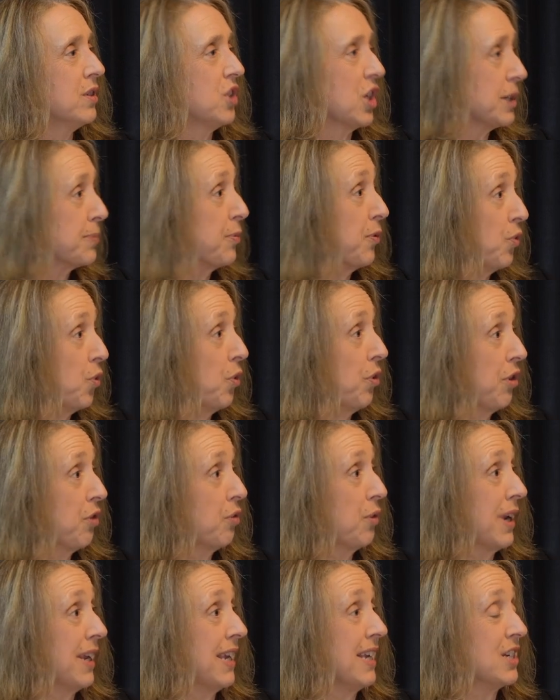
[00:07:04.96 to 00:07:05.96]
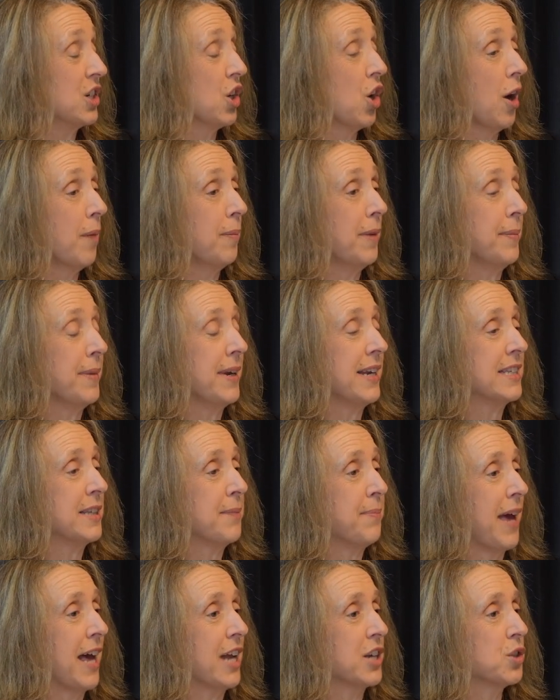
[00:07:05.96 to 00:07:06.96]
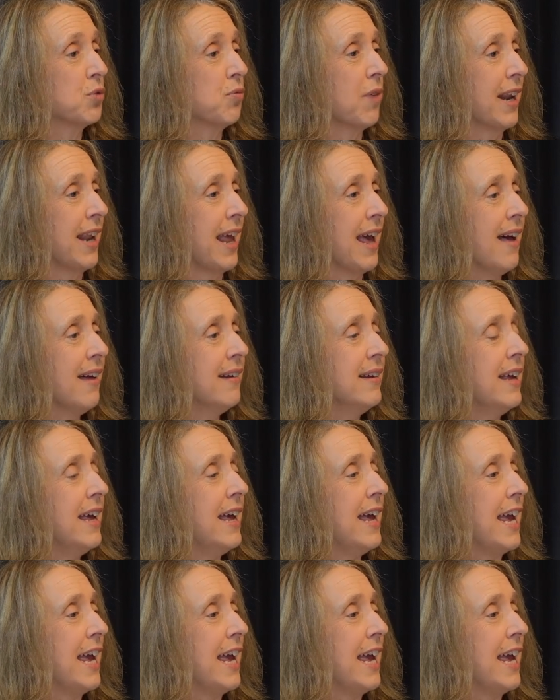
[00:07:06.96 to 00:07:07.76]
just before the 3-year time limit is about to run out,